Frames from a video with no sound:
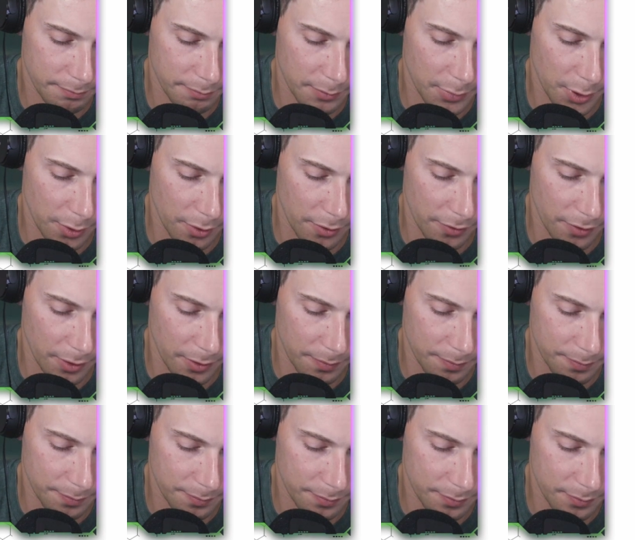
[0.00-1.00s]
Beautiful.
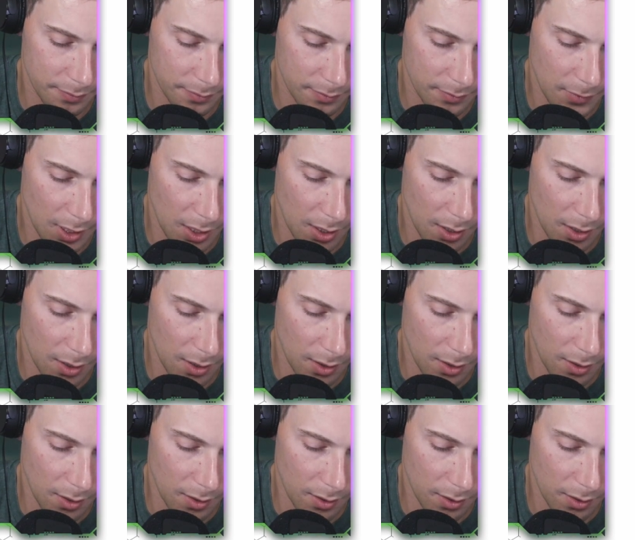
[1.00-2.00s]

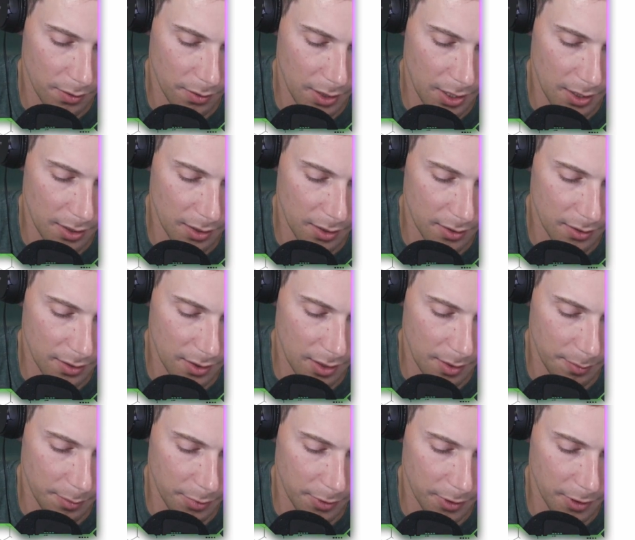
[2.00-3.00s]
Great
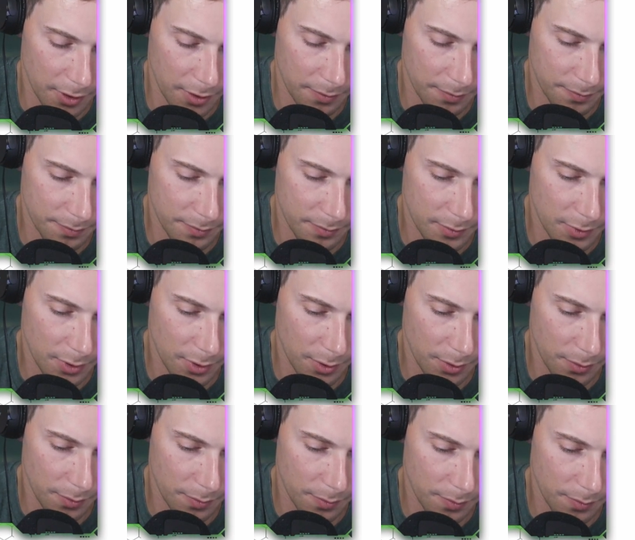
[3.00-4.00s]
example here. So,